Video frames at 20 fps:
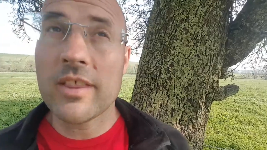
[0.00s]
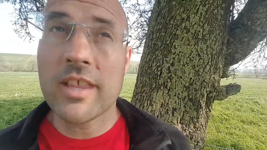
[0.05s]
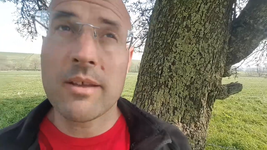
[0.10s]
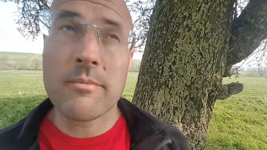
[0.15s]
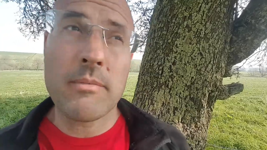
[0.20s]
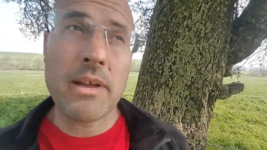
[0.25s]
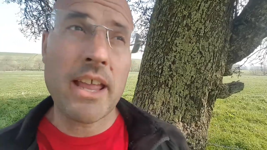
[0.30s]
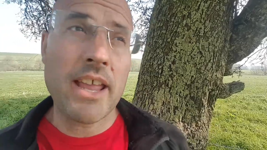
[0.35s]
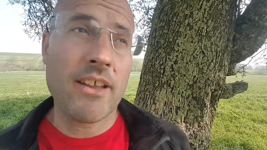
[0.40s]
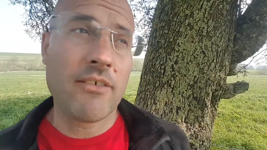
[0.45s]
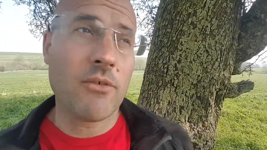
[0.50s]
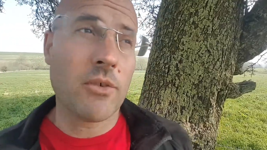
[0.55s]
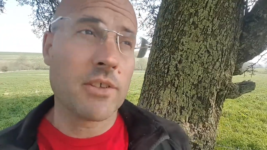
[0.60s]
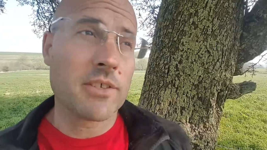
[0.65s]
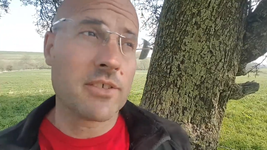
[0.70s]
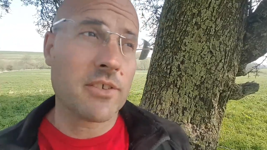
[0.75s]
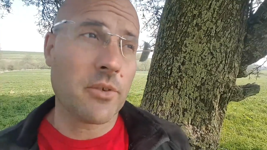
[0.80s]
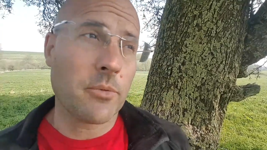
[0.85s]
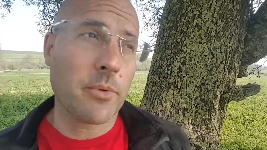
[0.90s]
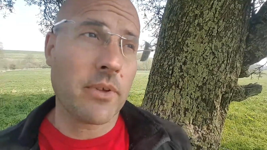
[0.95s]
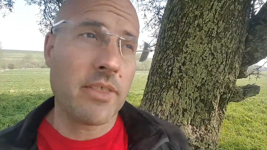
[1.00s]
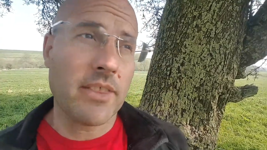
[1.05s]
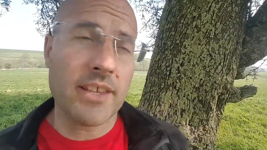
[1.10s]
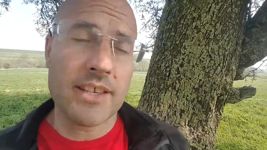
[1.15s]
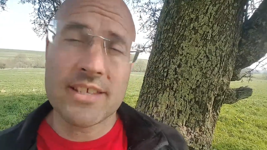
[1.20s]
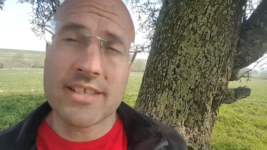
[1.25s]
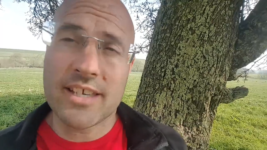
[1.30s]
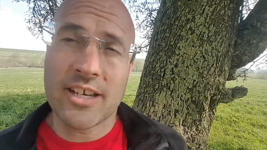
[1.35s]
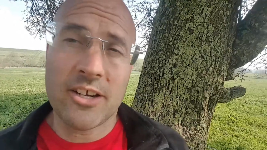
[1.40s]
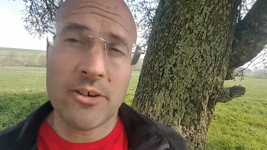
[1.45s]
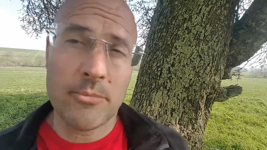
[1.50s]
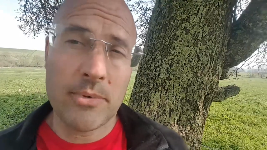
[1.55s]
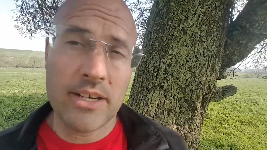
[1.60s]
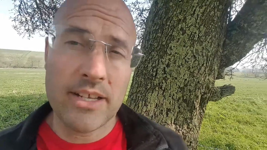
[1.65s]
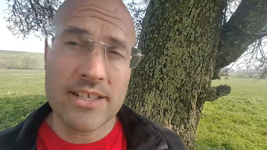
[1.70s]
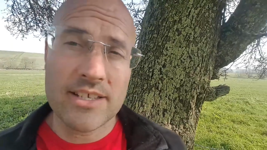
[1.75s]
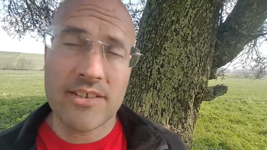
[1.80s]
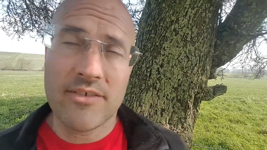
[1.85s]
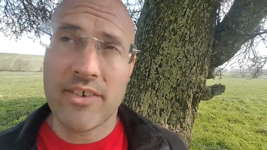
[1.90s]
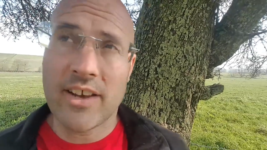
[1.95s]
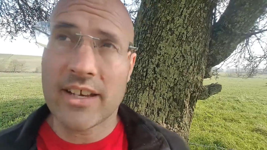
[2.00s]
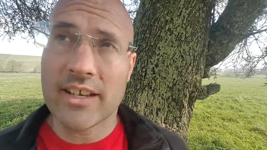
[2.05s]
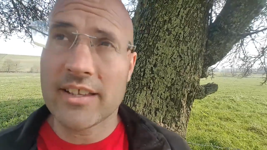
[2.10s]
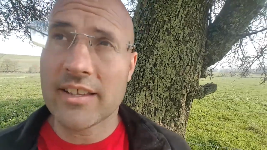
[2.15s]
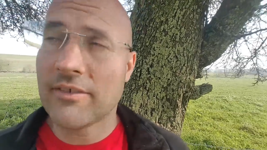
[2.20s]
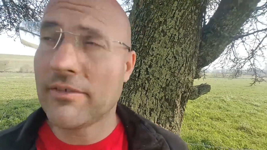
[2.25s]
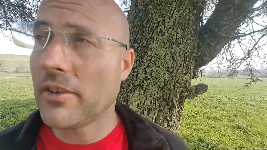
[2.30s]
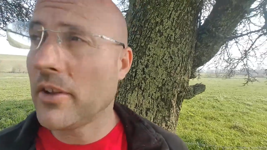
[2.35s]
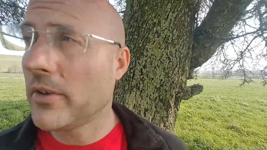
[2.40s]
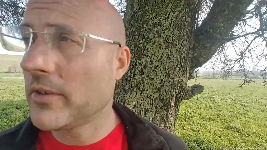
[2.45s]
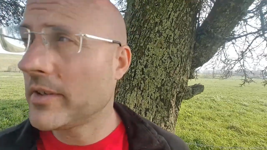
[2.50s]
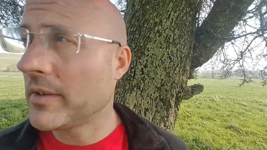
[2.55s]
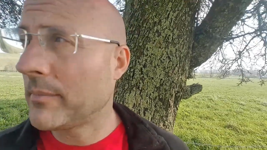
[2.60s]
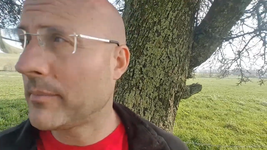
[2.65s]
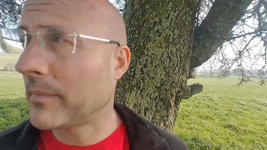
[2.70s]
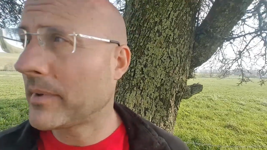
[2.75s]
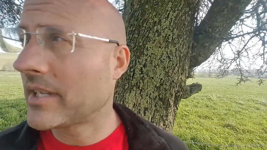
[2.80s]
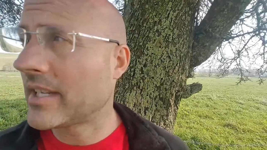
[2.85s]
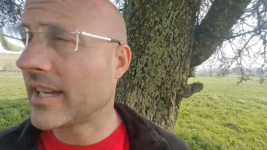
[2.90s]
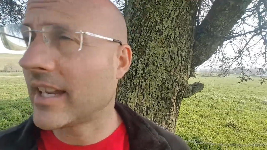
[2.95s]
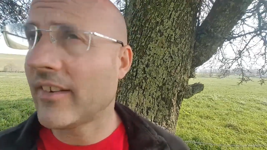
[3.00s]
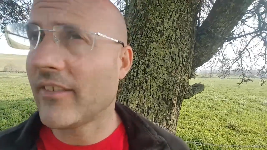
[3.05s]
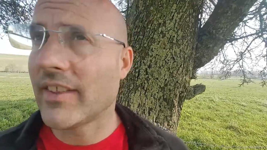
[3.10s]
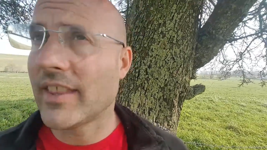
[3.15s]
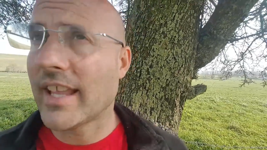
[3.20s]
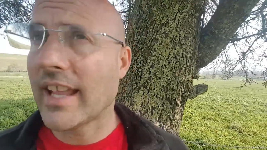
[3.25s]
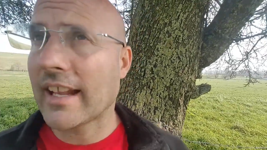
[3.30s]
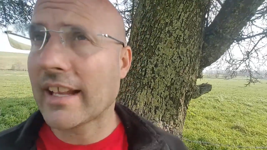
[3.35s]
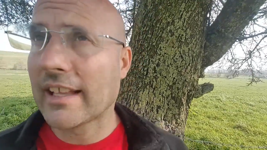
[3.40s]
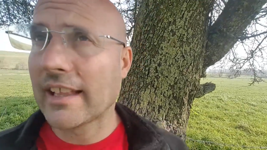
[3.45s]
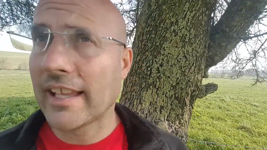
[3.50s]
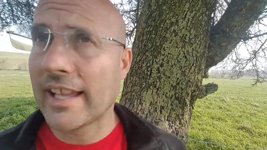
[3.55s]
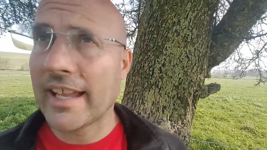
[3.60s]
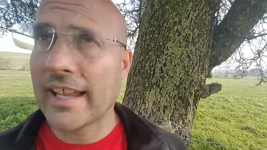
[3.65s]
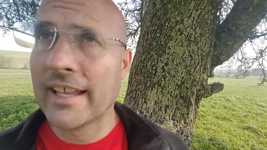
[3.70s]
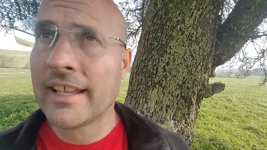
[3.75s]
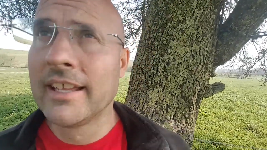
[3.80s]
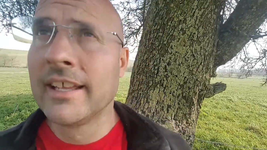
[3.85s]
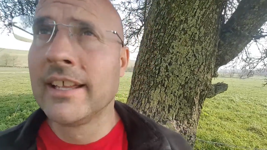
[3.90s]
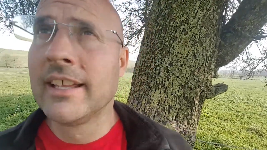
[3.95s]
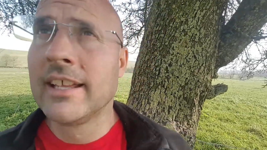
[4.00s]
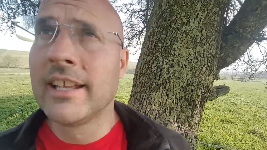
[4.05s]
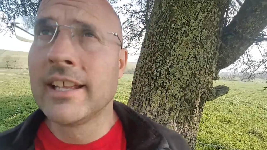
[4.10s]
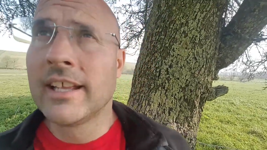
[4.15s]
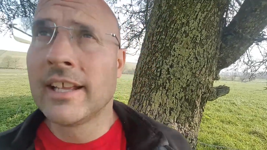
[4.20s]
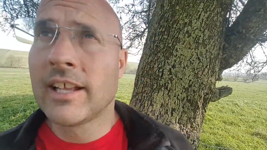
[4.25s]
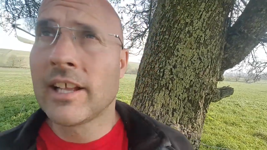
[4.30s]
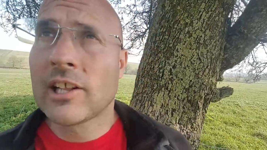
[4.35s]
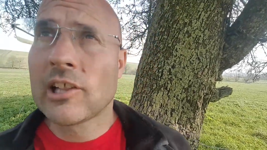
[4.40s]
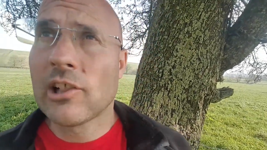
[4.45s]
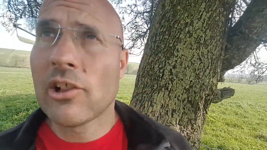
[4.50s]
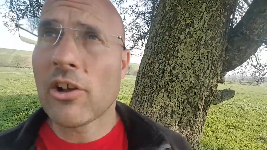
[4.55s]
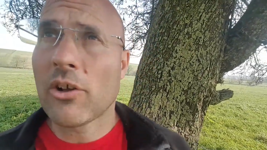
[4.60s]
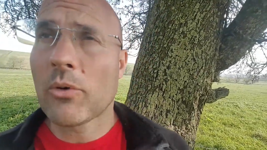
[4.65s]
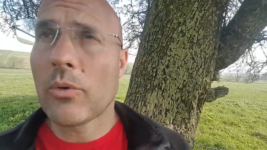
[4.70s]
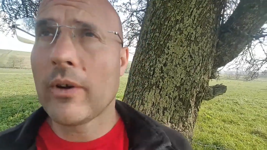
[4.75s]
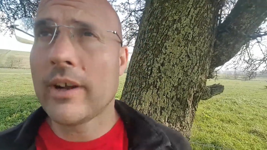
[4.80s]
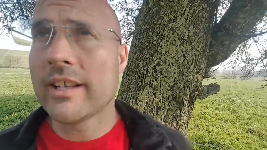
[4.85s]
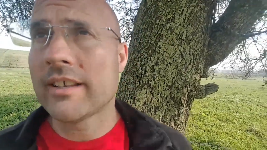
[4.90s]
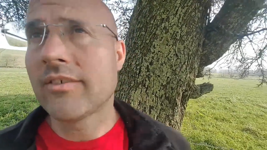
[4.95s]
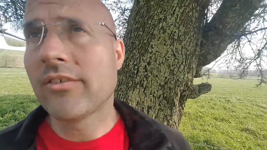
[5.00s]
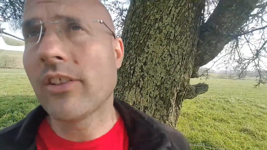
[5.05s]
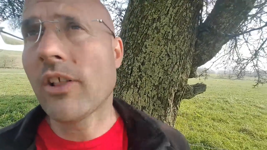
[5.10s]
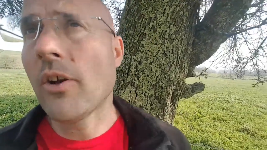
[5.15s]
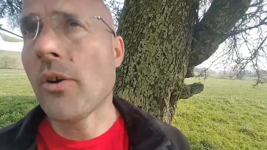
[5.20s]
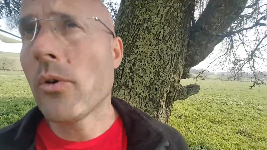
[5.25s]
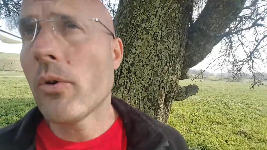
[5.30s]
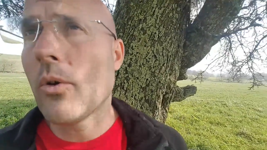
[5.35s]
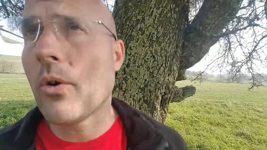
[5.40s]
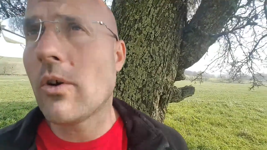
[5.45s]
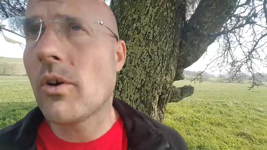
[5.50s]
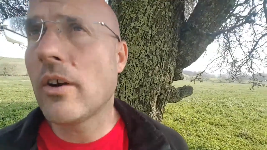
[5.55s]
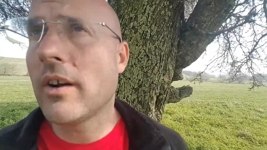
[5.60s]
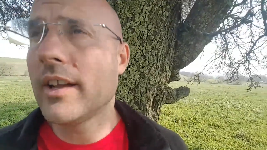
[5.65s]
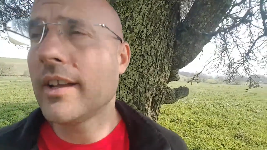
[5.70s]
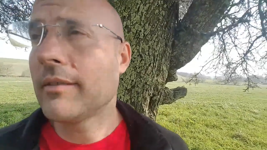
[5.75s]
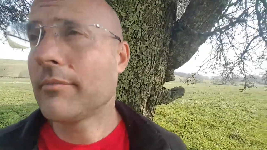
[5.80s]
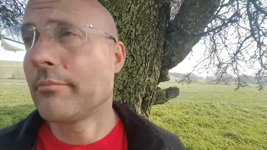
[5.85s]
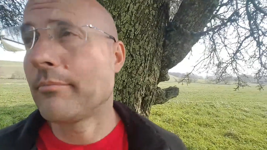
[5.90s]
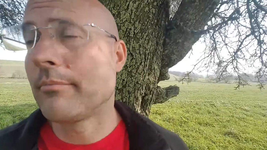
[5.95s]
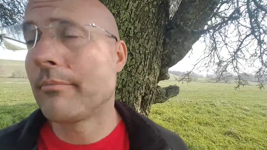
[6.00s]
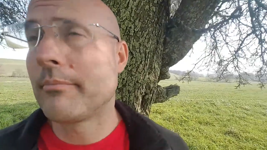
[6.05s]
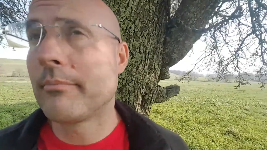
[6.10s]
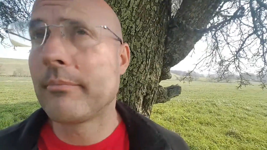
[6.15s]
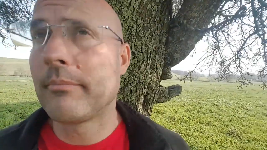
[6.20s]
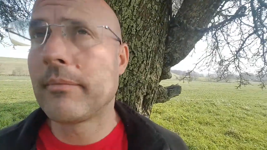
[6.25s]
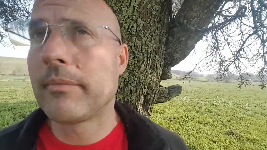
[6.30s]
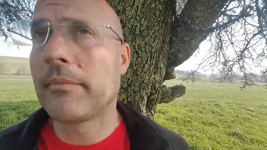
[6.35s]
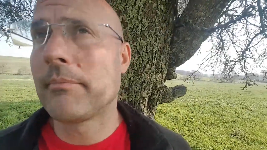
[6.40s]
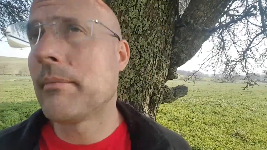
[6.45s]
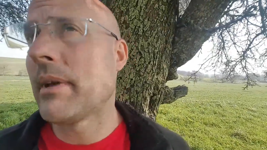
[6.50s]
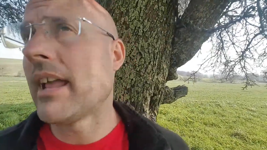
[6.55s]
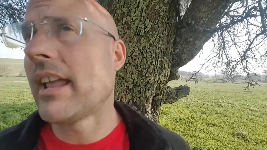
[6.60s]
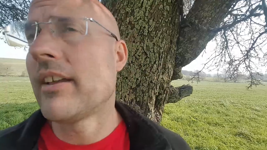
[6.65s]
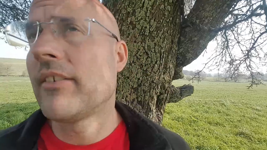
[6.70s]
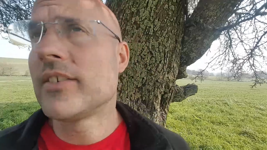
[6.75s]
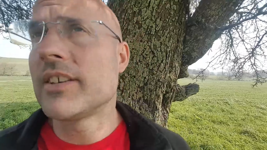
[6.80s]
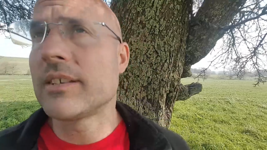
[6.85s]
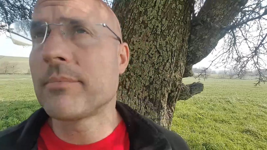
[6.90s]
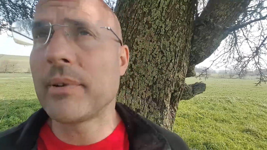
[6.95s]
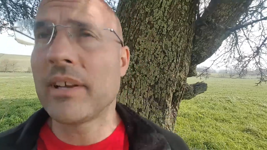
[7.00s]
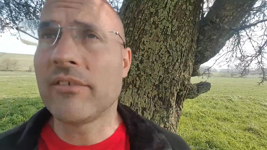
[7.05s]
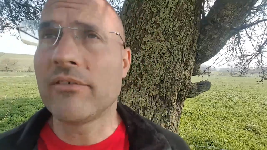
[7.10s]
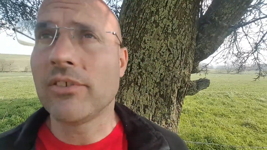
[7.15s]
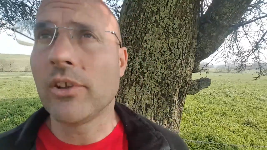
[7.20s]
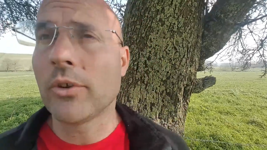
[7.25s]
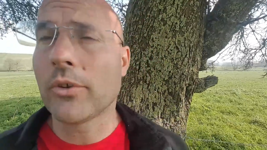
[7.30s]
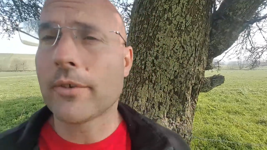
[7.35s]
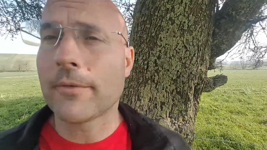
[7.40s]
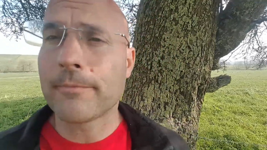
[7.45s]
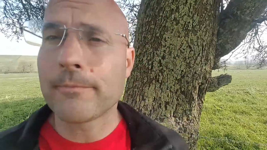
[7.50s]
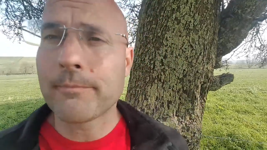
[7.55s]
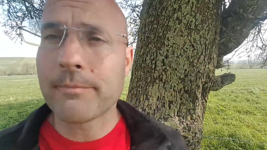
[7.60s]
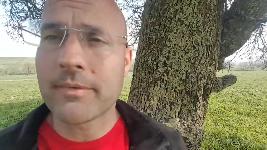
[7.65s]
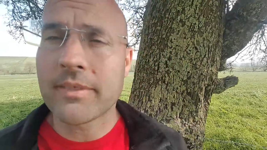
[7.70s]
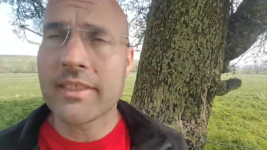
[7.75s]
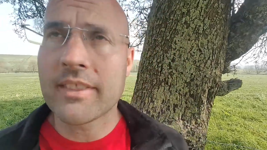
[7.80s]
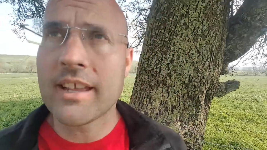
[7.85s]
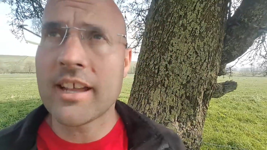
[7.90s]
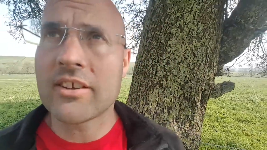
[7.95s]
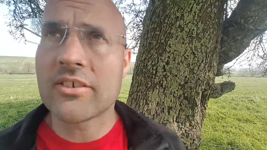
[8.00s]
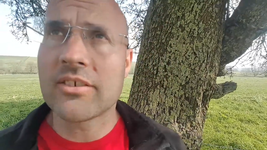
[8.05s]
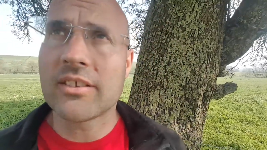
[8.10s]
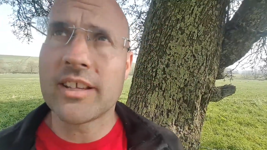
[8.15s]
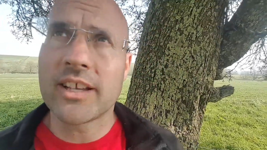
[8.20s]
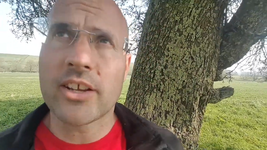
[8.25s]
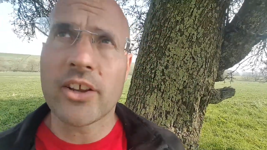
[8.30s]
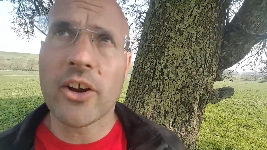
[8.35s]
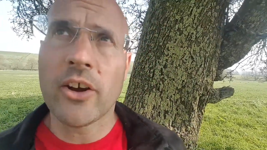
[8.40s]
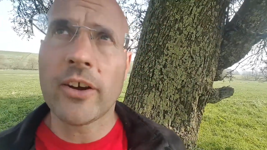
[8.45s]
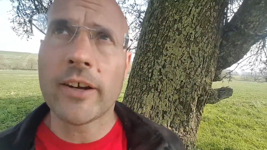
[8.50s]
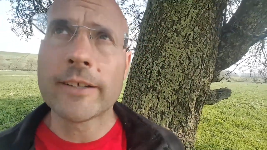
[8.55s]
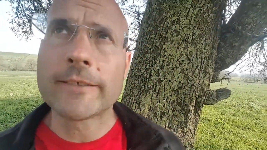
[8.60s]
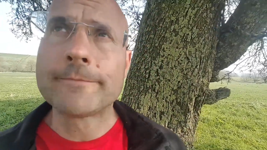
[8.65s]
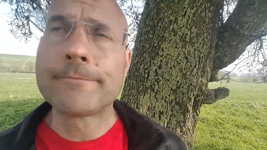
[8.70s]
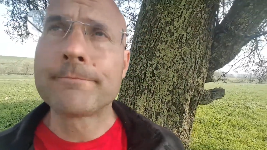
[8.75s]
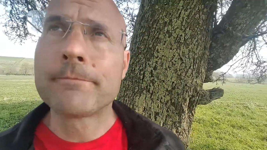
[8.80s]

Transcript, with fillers: They may have also with their ceremonies affected the flow to, to give it that clear clockwise flow or it may have just been fluke, naturally occurring.